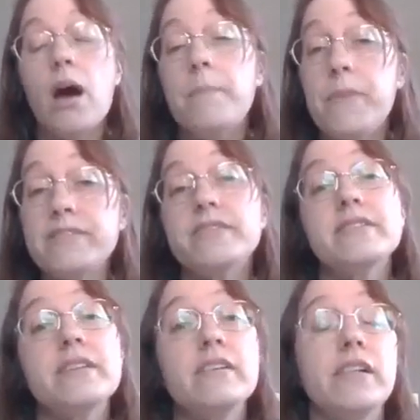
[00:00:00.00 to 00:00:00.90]
A
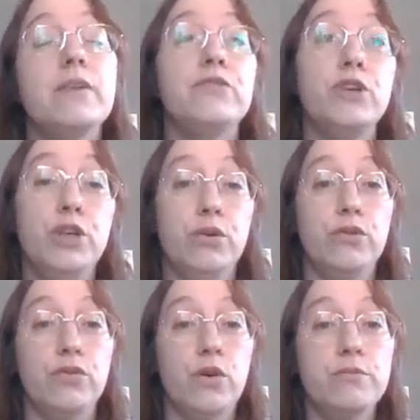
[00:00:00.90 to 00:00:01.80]
business can claim for
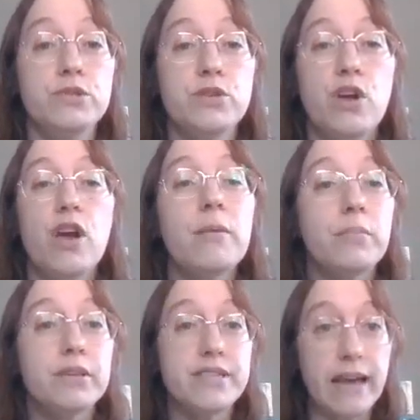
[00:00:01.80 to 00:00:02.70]
uniforms,
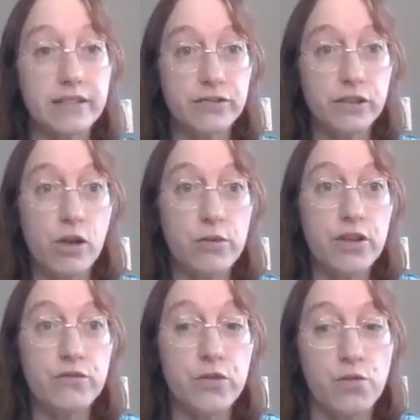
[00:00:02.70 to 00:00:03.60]
protective
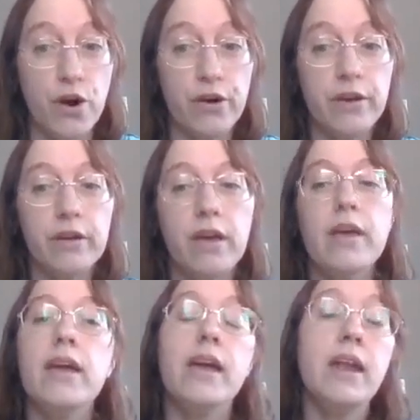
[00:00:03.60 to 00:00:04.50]
clothing for work,
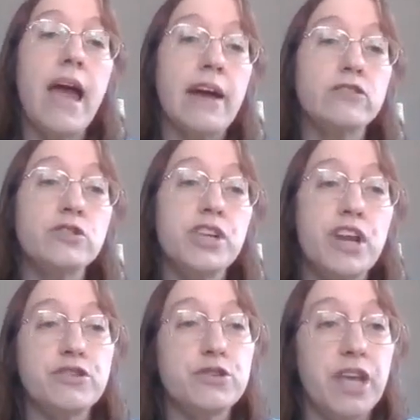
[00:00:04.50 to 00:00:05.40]
and actors and
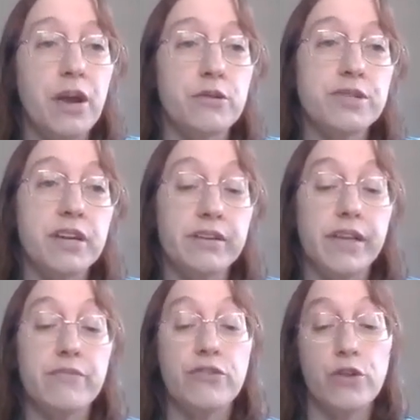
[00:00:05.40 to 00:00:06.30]
entertainers can
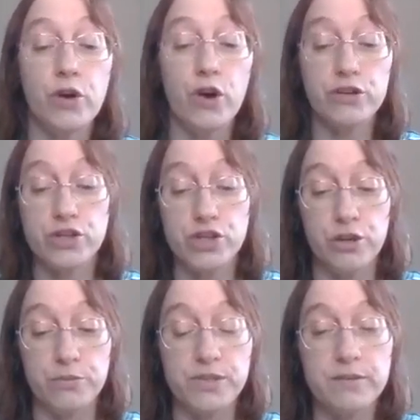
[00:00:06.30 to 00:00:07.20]
claim for their
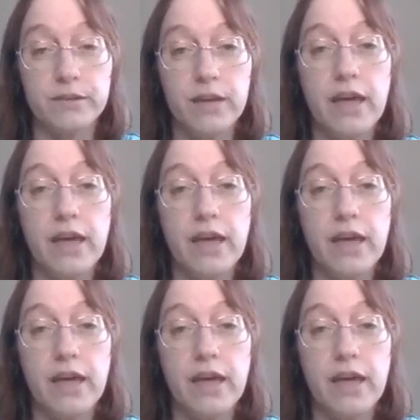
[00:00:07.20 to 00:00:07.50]
costumes.